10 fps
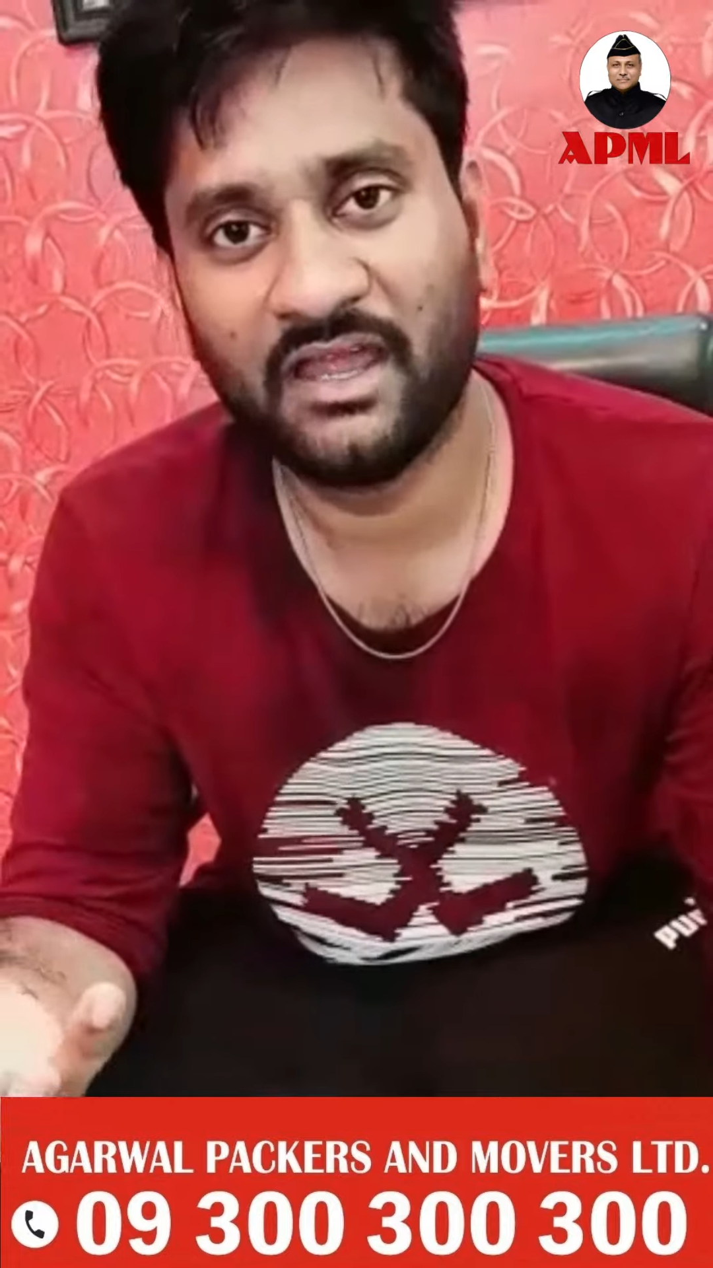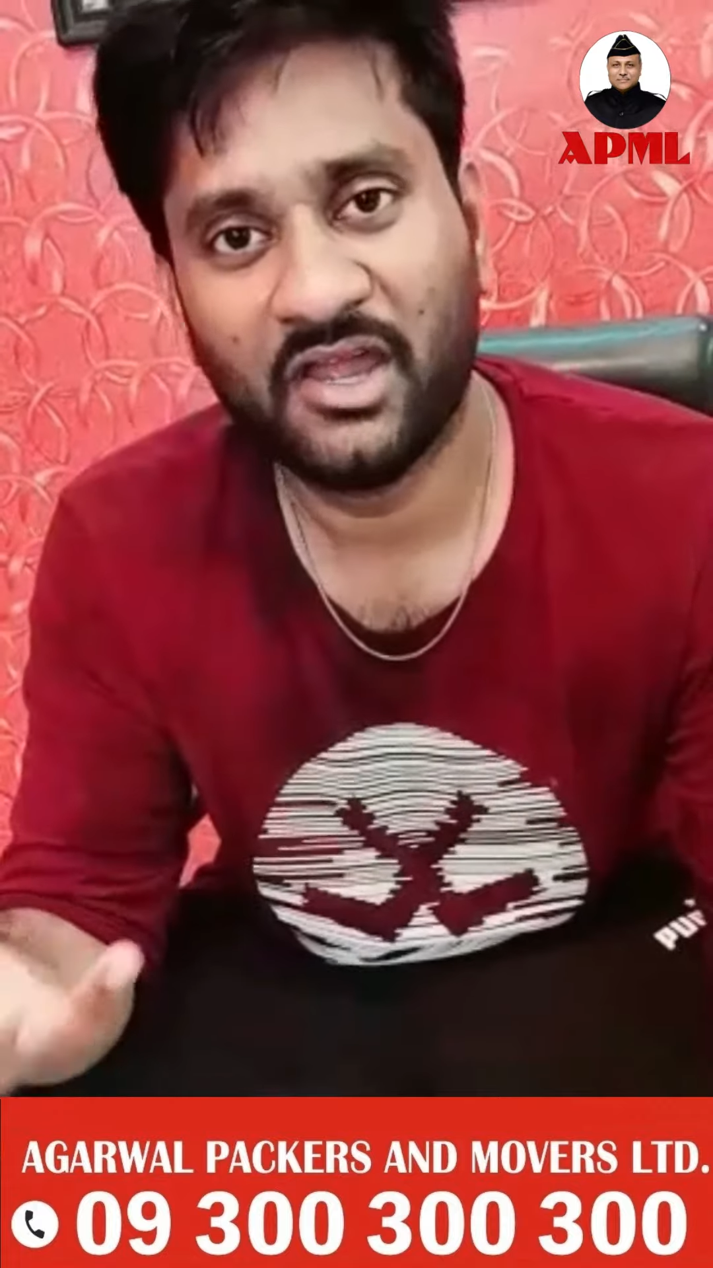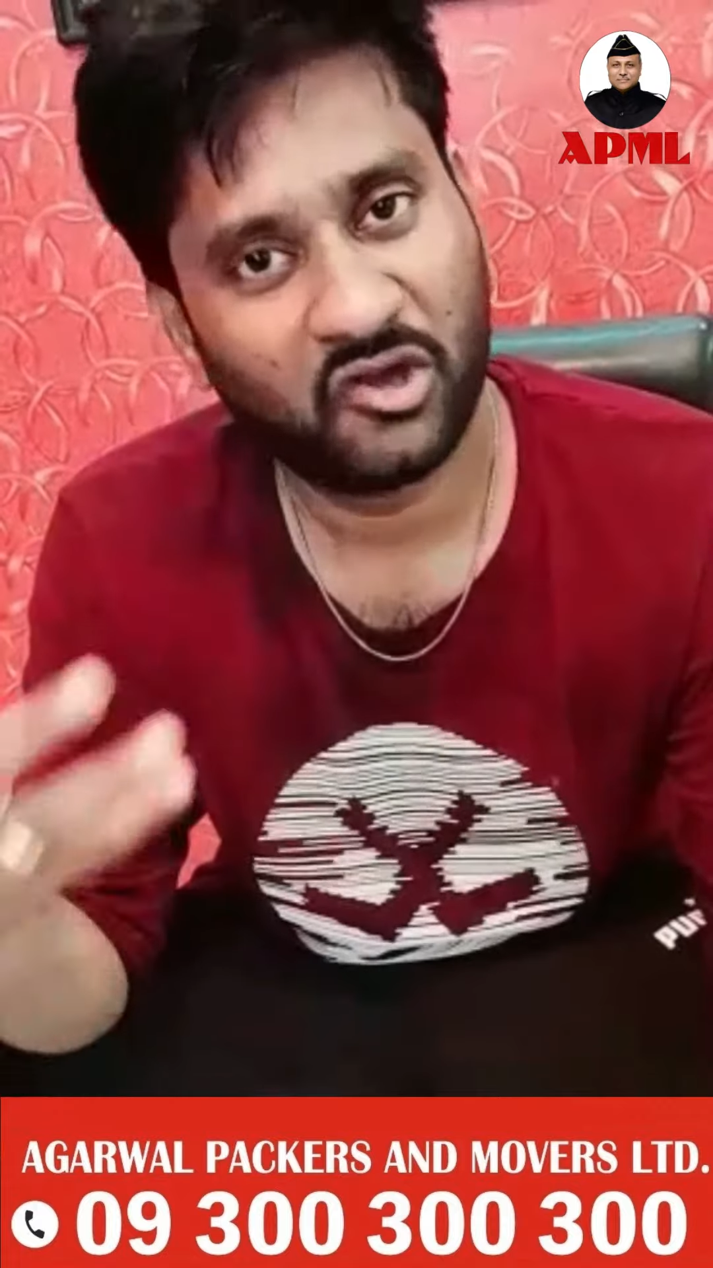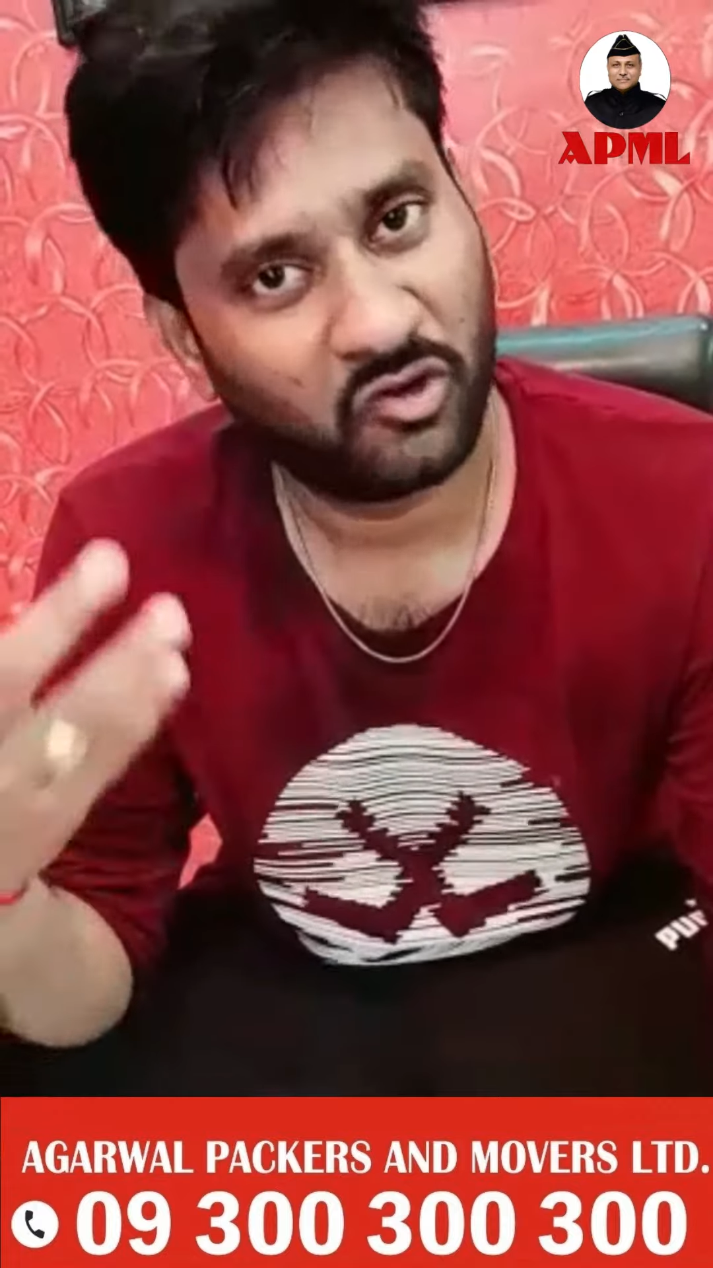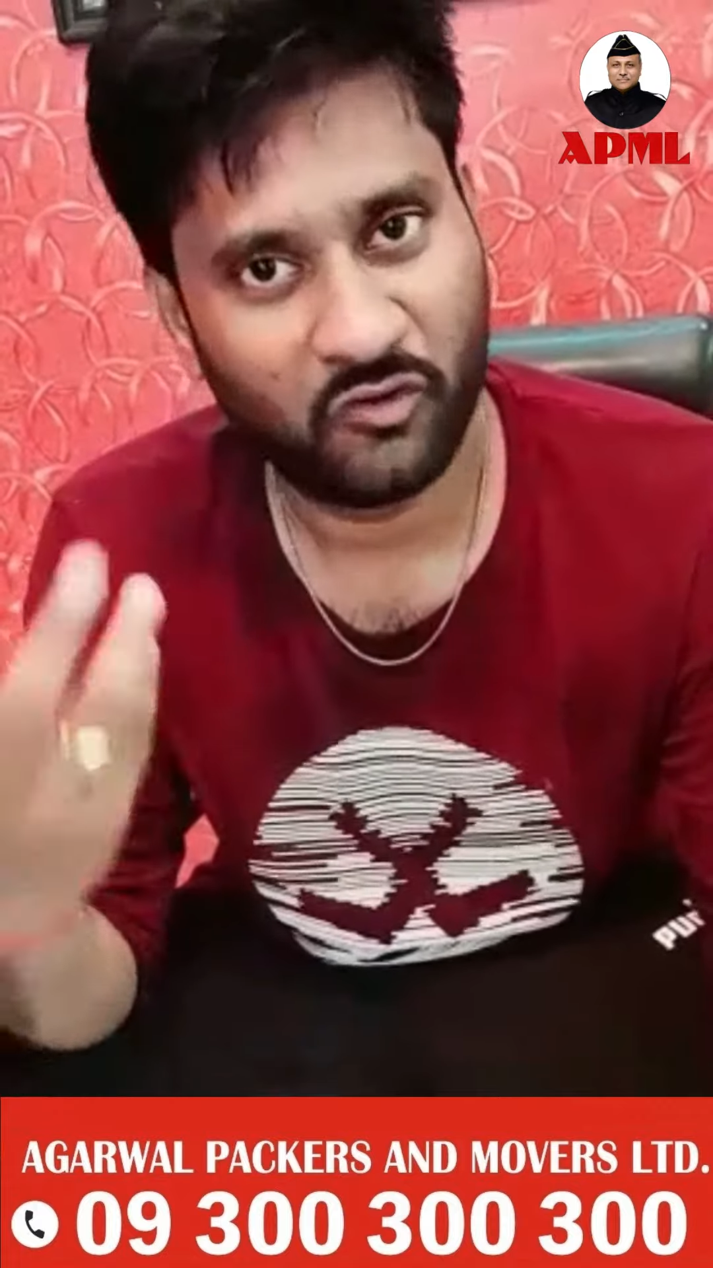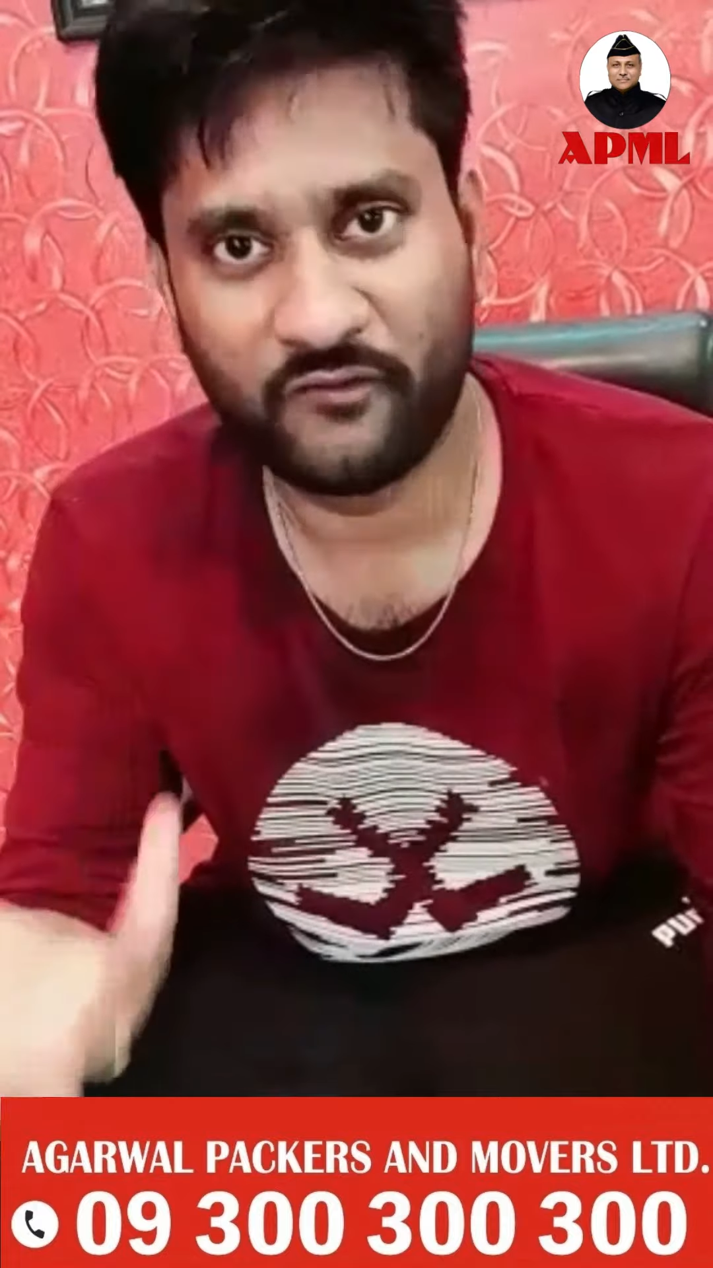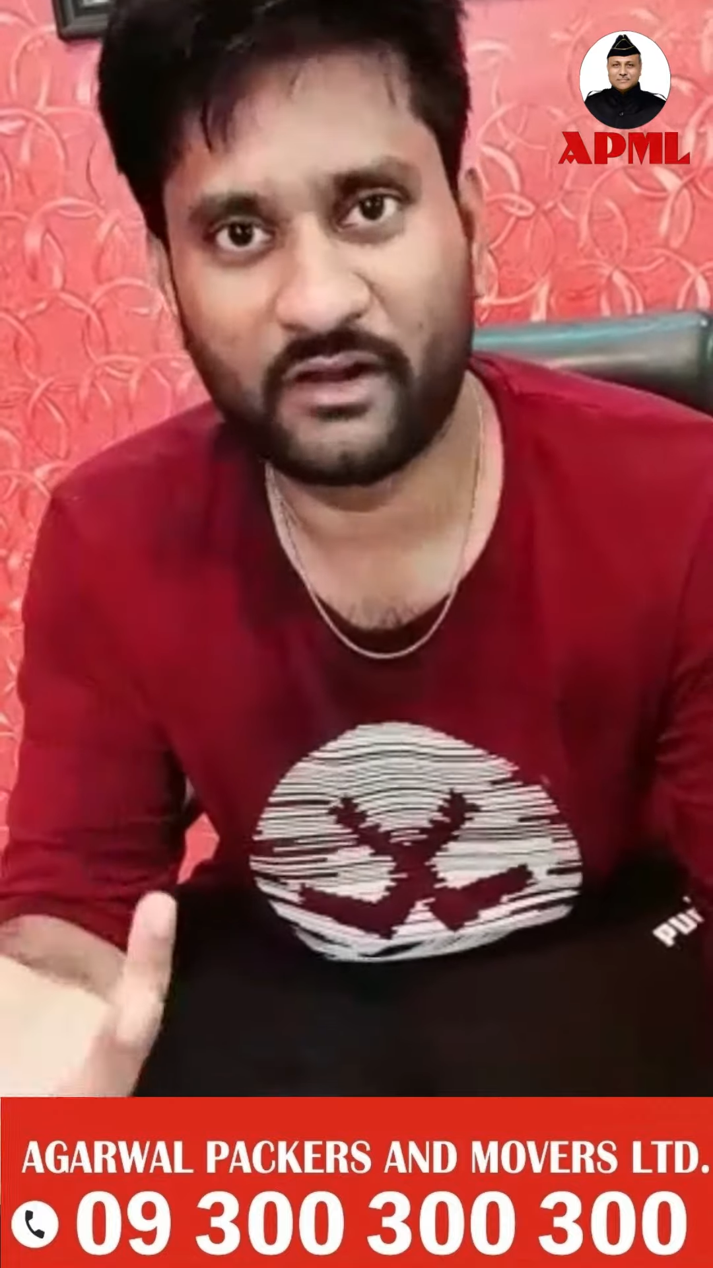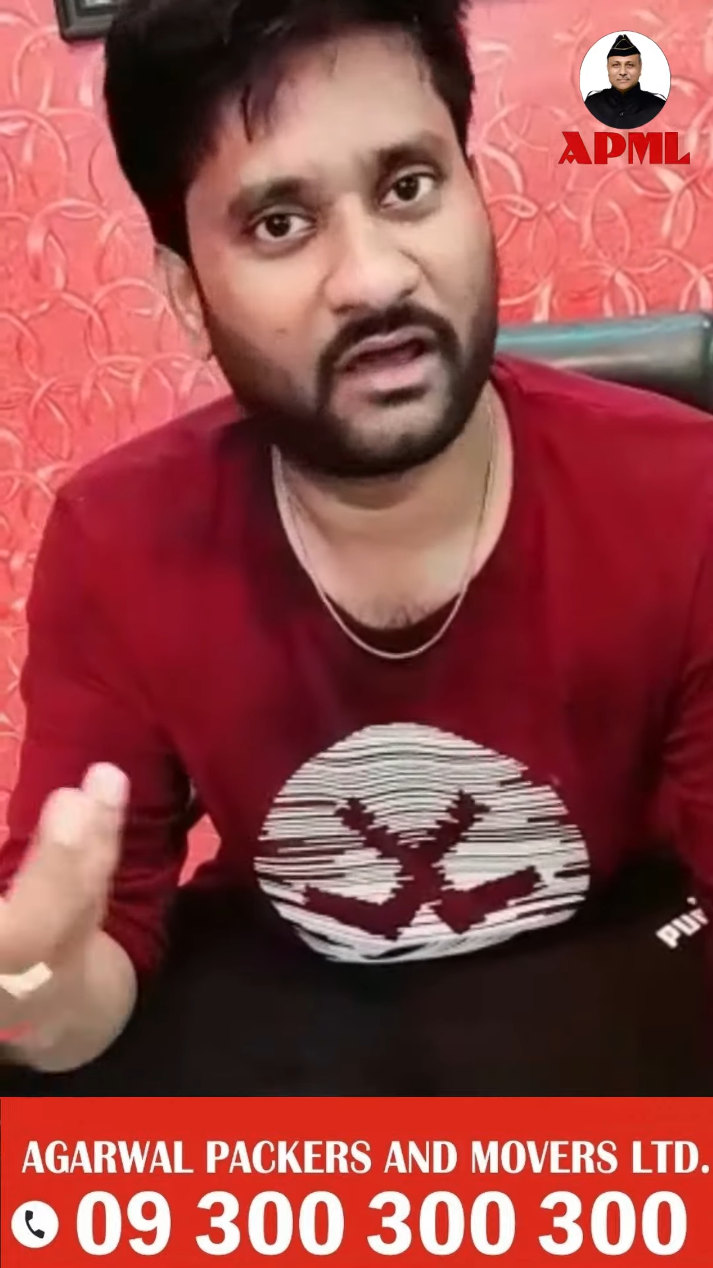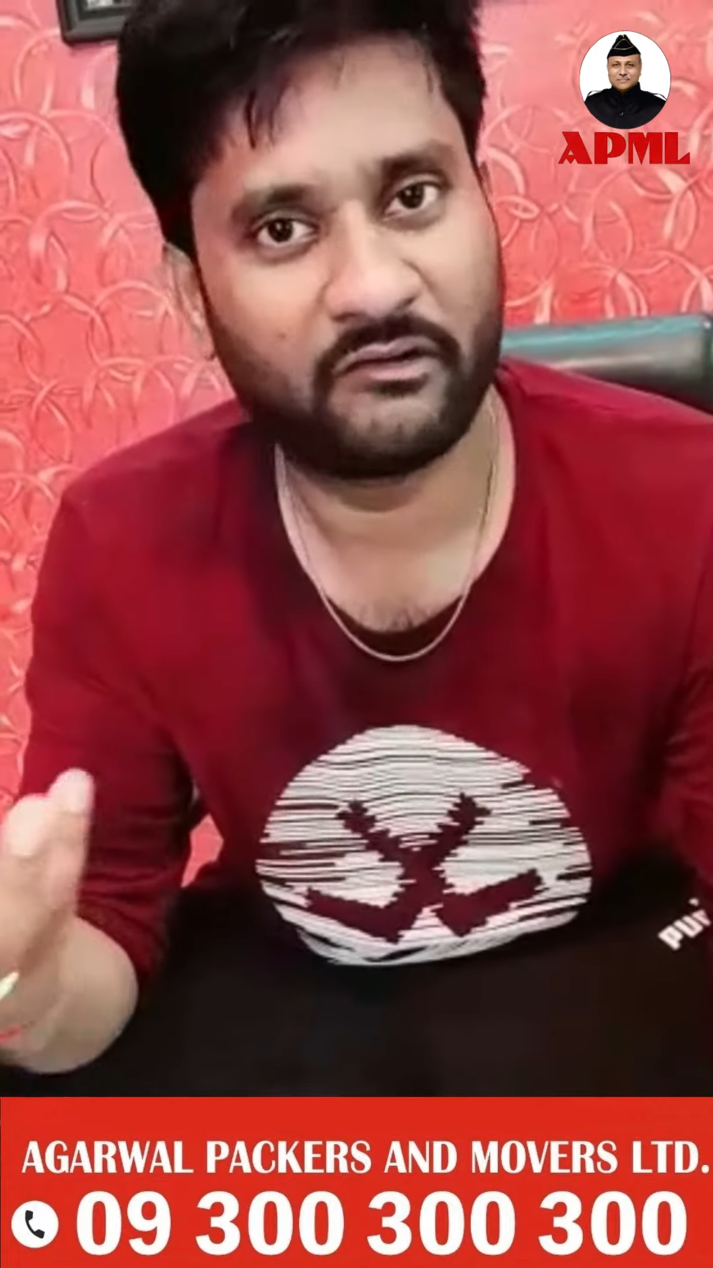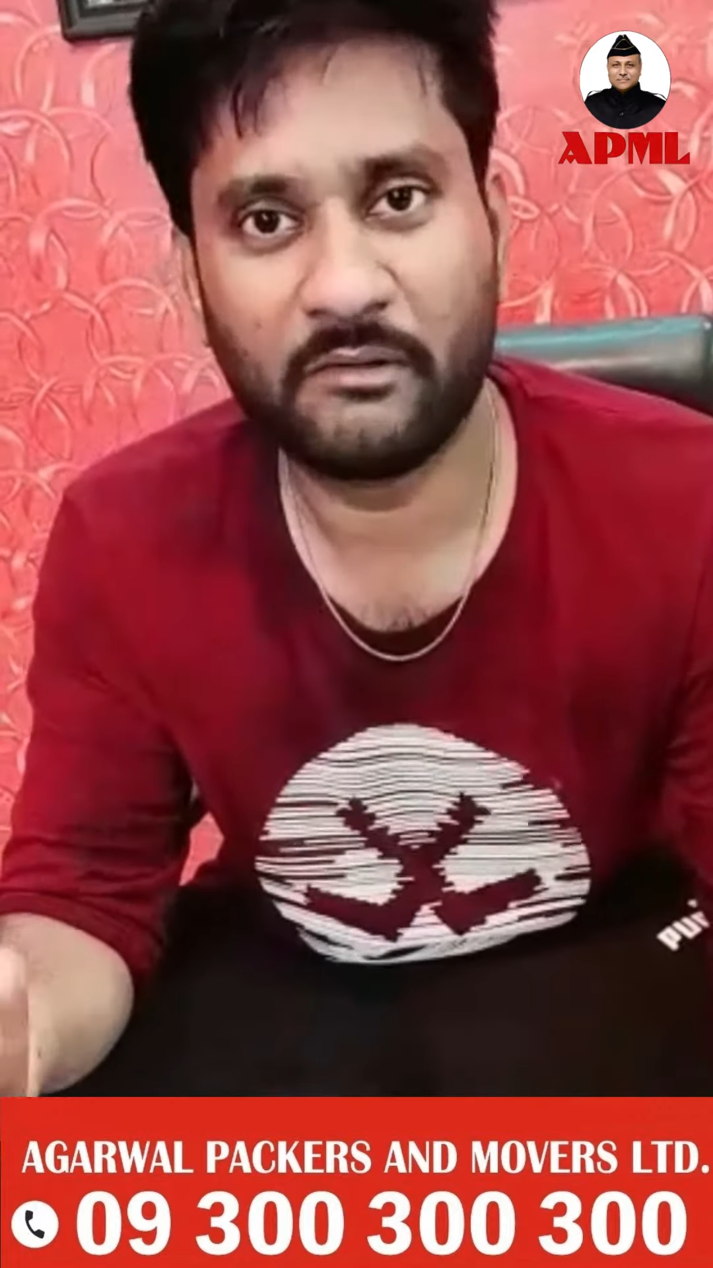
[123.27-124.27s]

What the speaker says: go for Agarwal